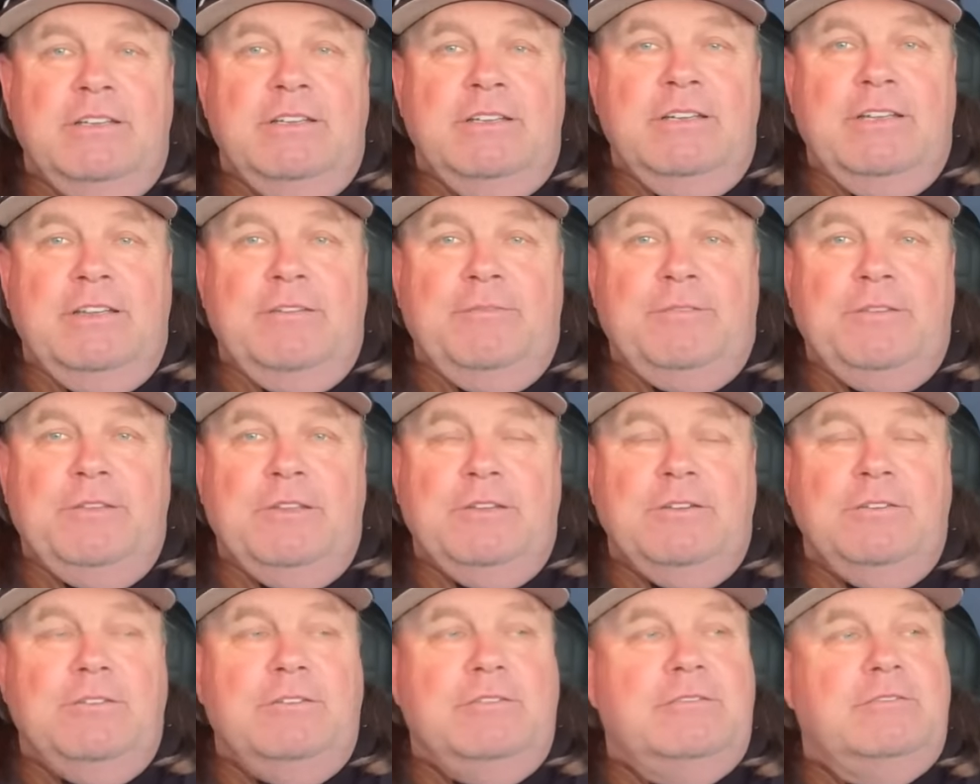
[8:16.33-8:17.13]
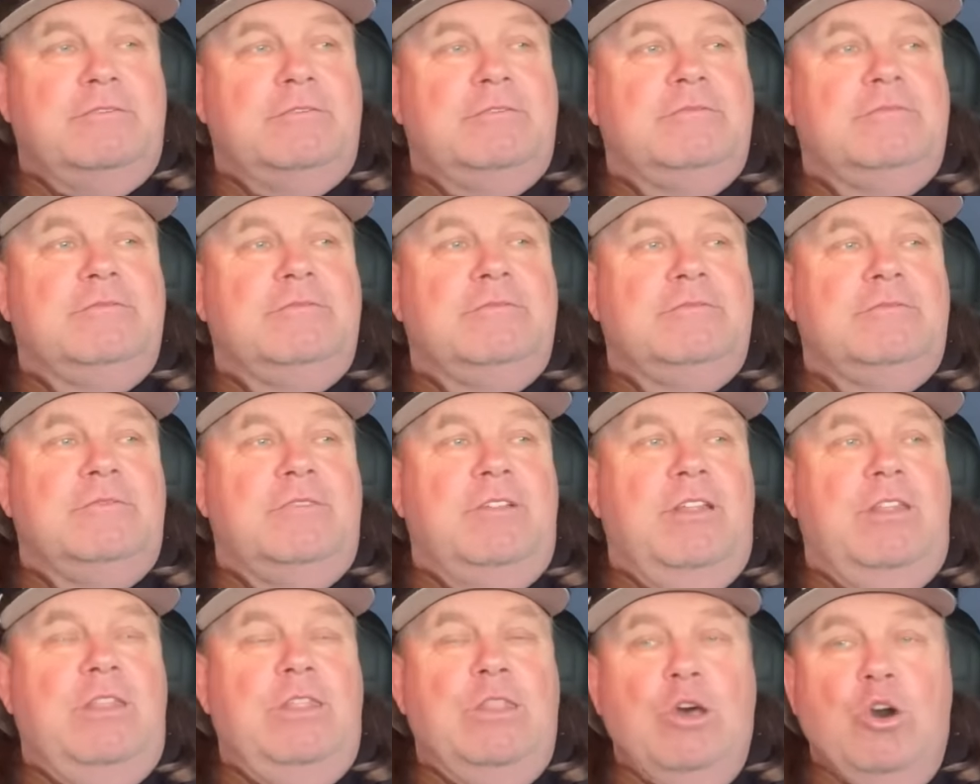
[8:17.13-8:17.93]
If you
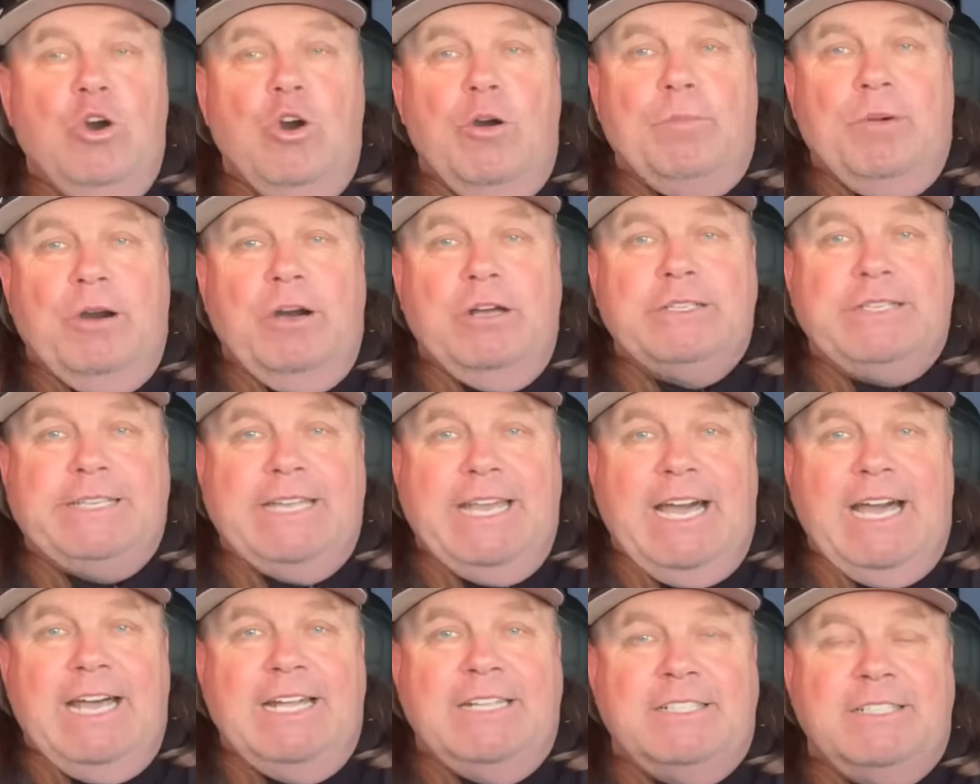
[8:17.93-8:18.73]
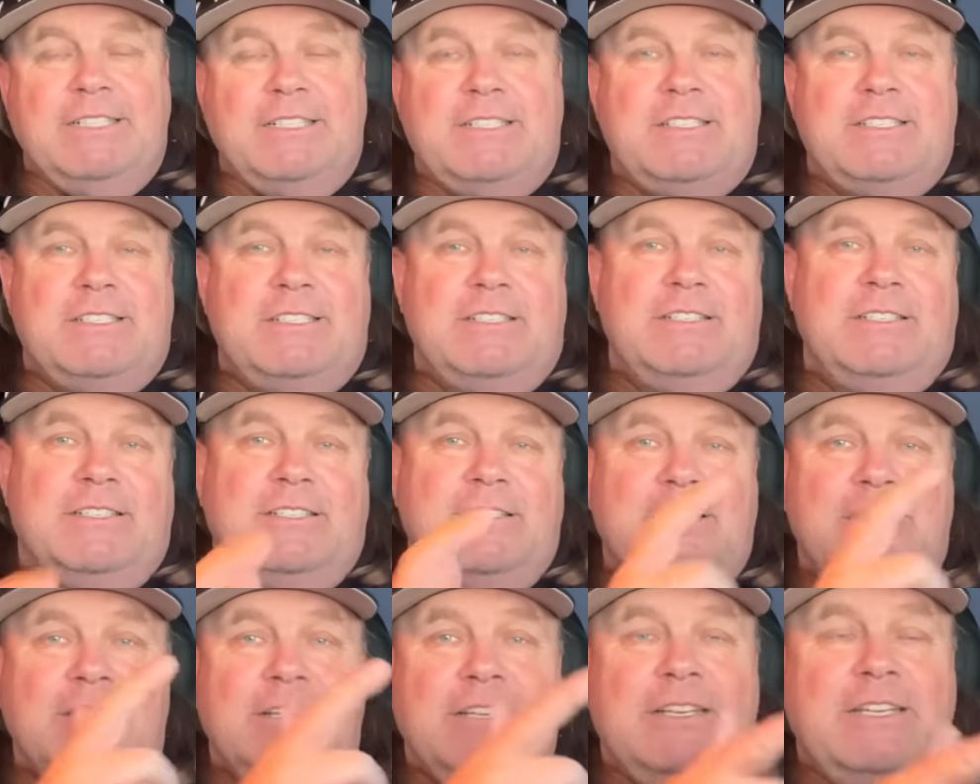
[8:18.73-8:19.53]
know about guns,
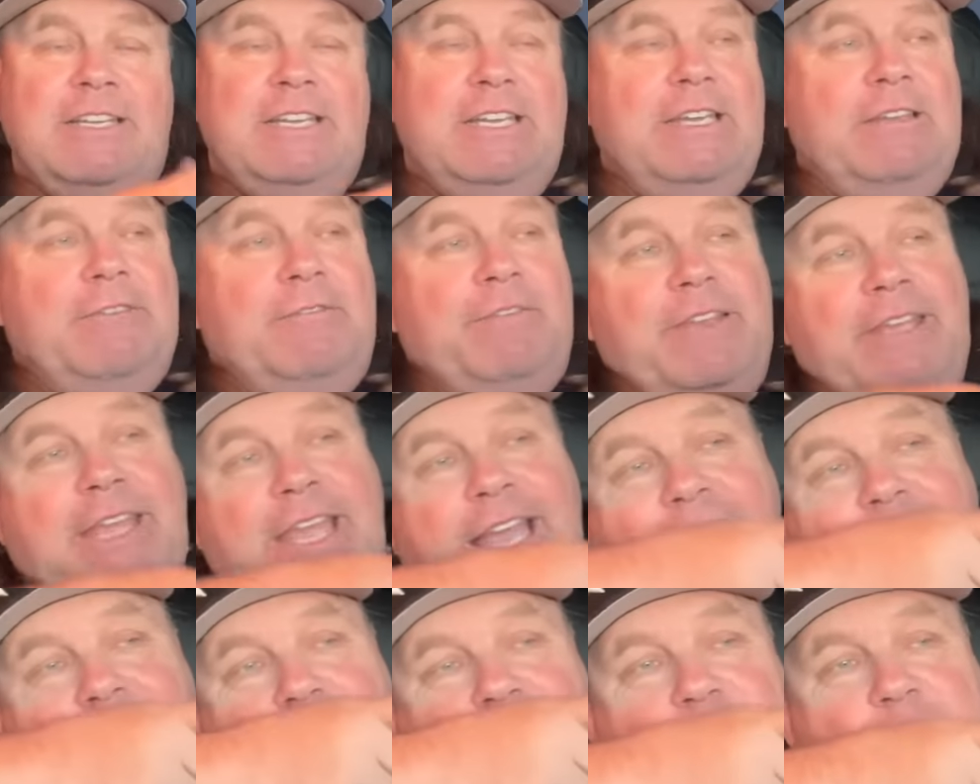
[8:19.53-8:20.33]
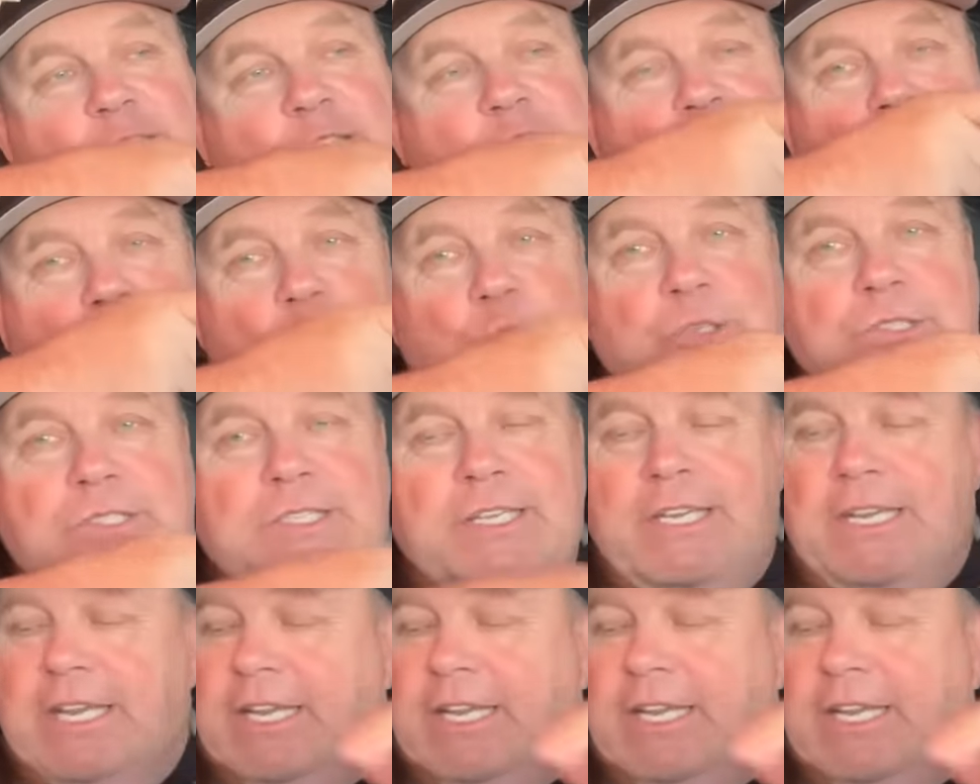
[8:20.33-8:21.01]
if he actually shoots it